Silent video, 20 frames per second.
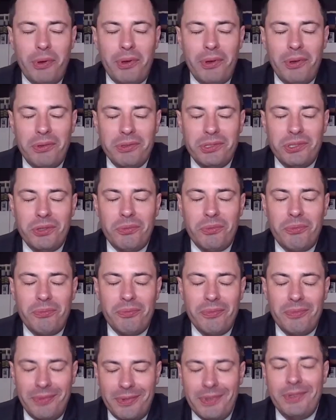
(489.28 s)
But we need to
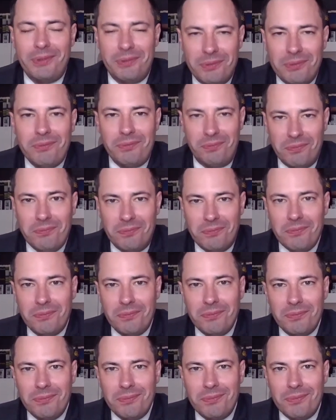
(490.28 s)
be aware of these
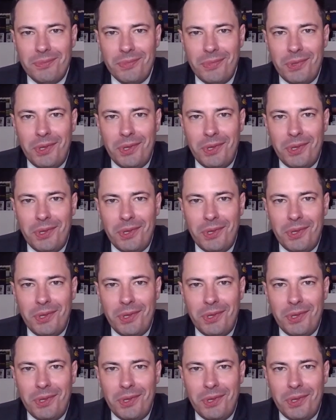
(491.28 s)
possibilities.